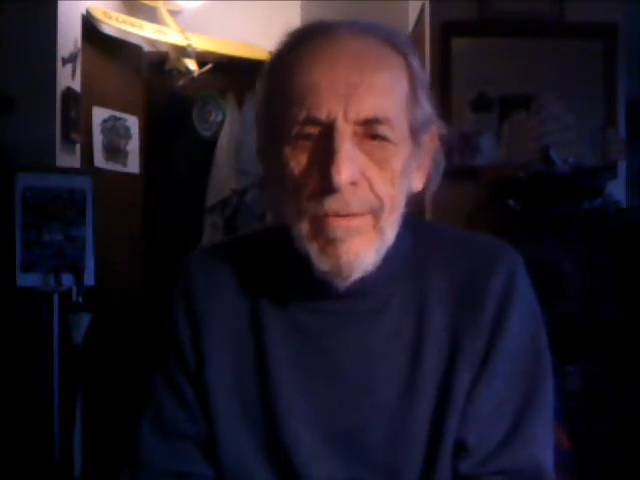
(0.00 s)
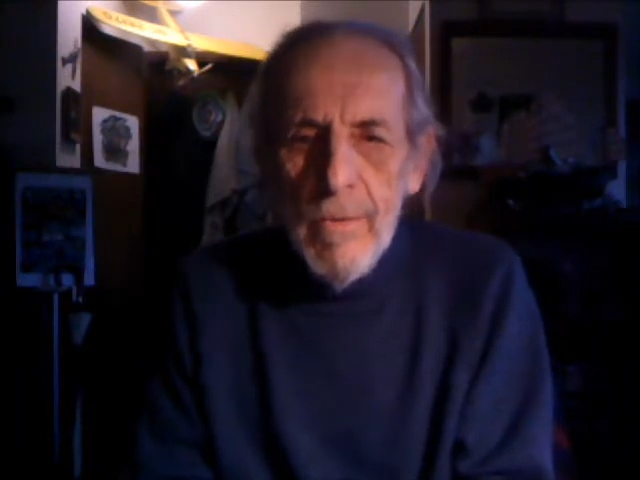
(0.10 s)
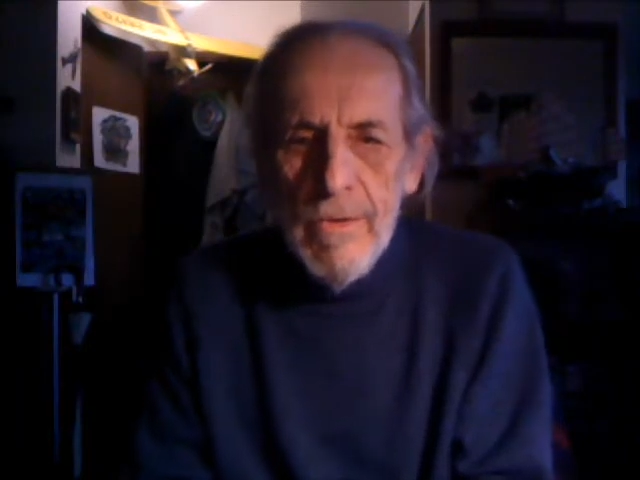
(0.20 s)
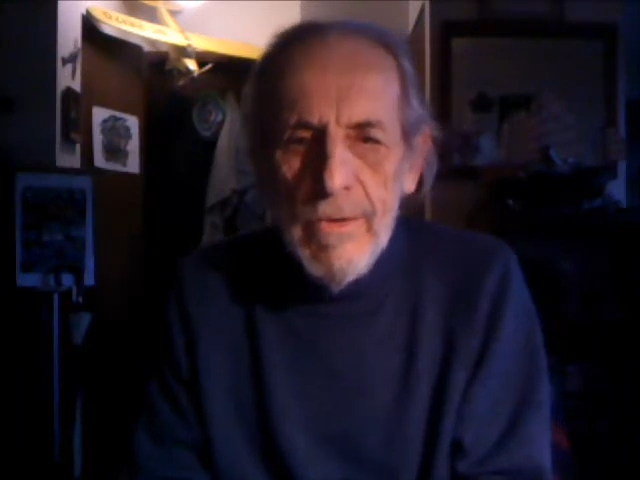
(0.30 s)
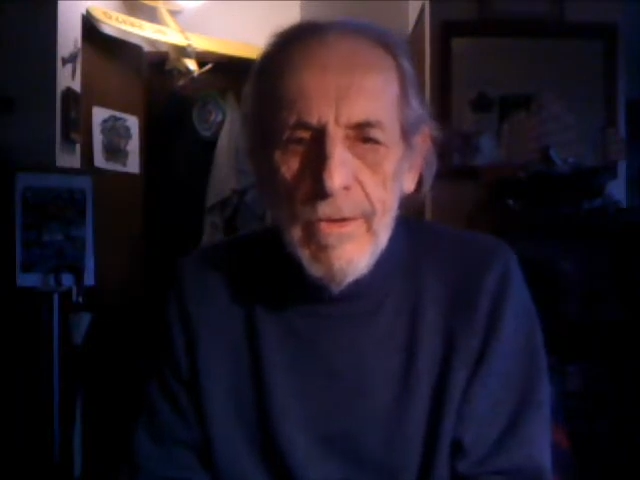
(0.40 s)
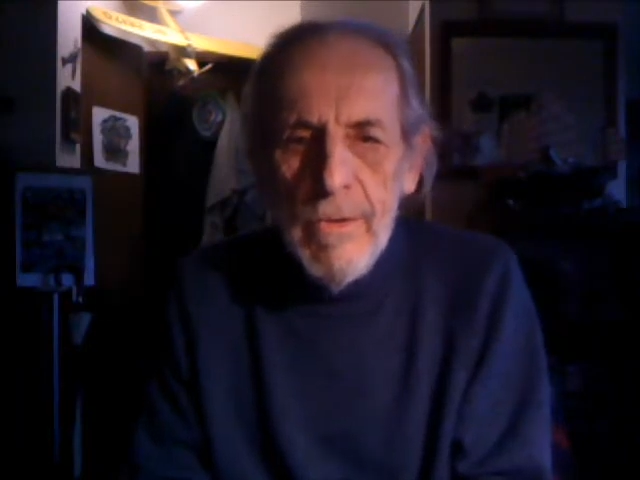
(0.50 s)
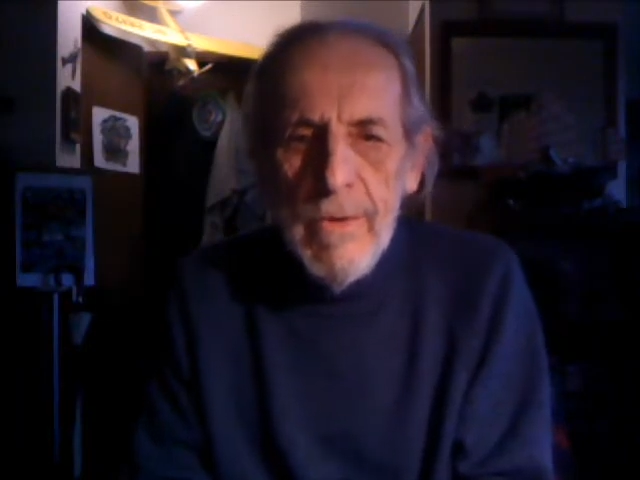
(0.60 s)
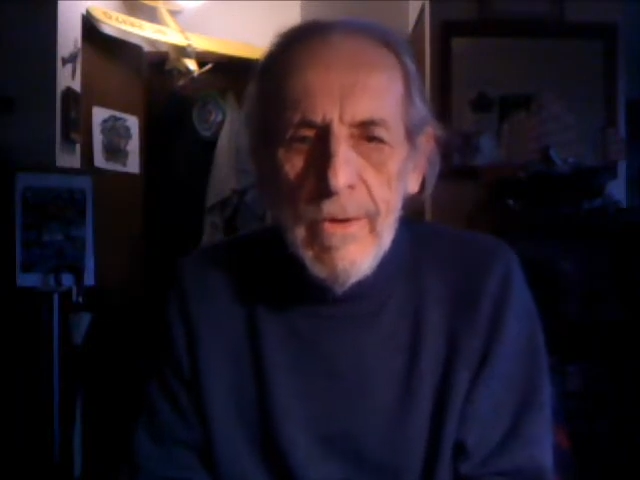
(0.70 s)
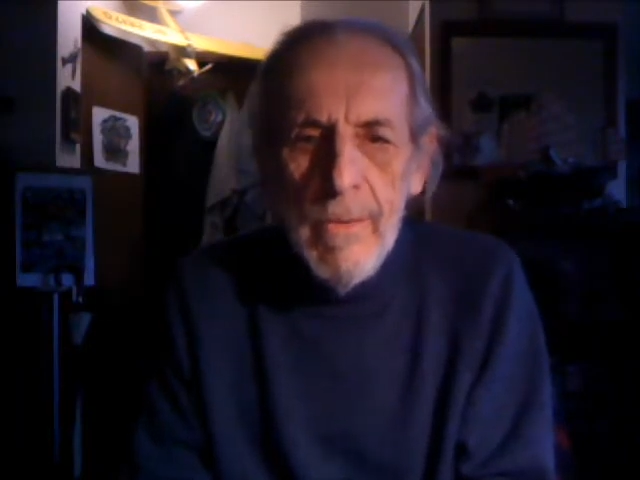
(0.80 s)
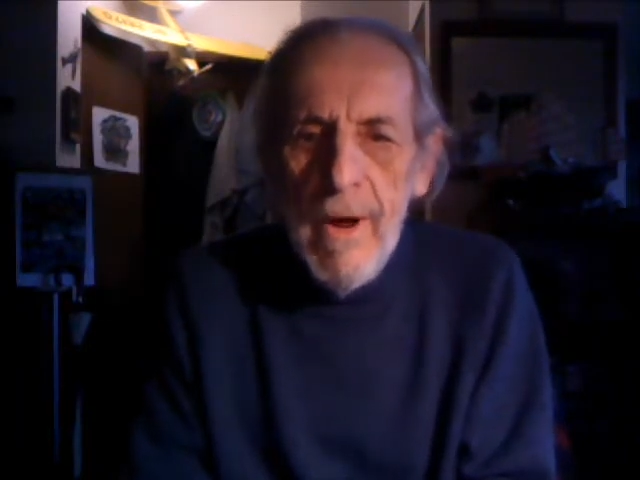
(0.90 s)
forces you
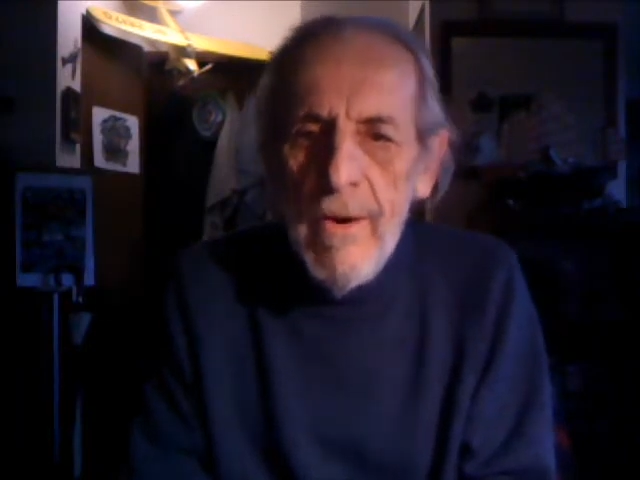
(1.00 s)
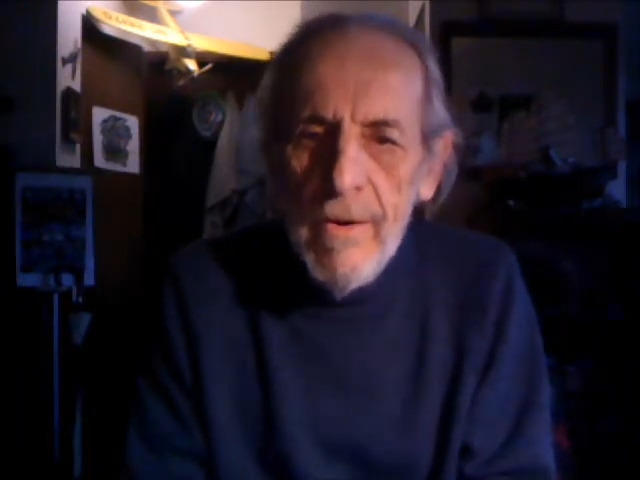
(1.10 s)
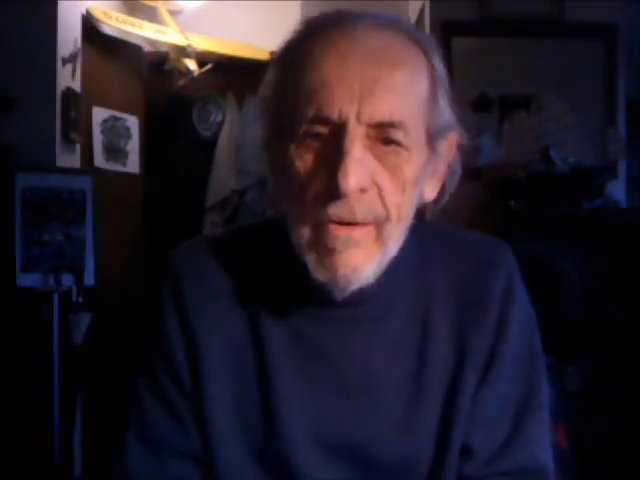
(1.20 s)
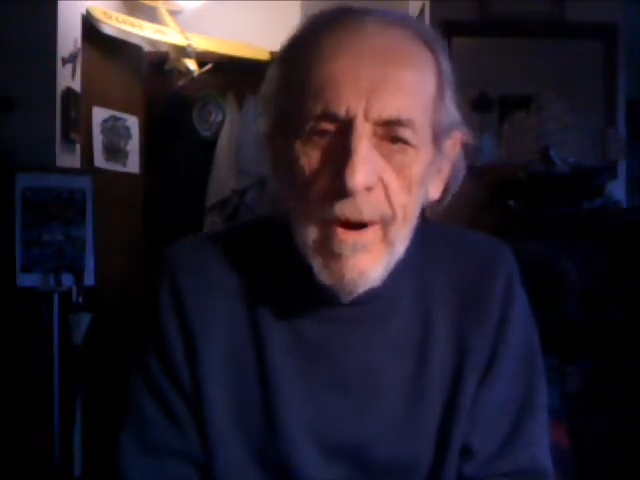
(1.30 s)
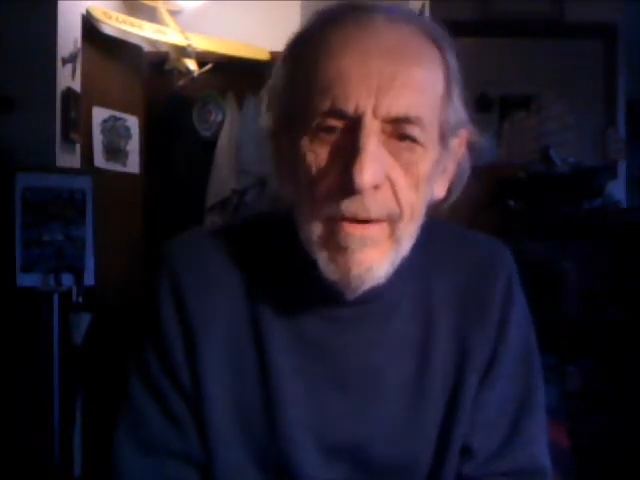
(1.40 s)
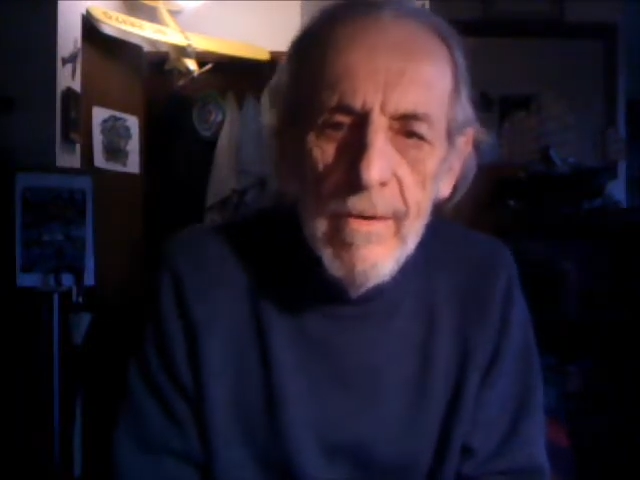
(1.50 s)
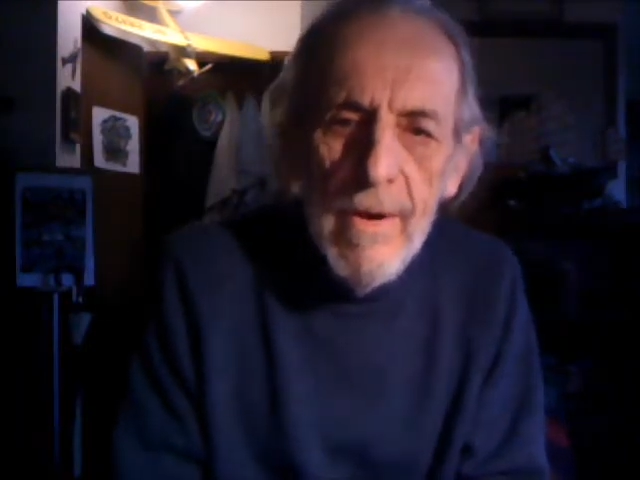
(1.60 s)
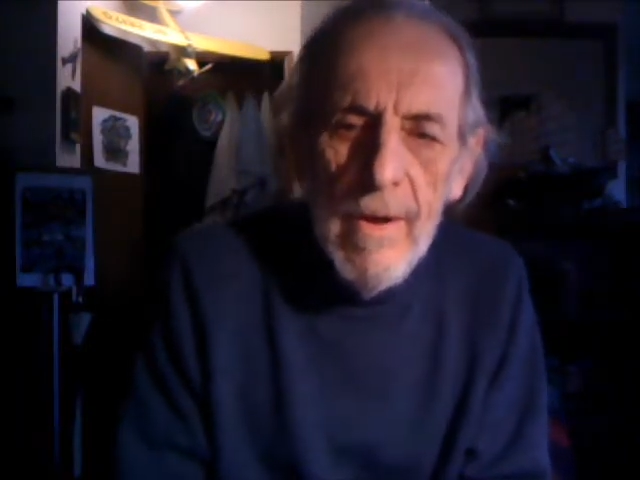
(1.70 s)
into an underground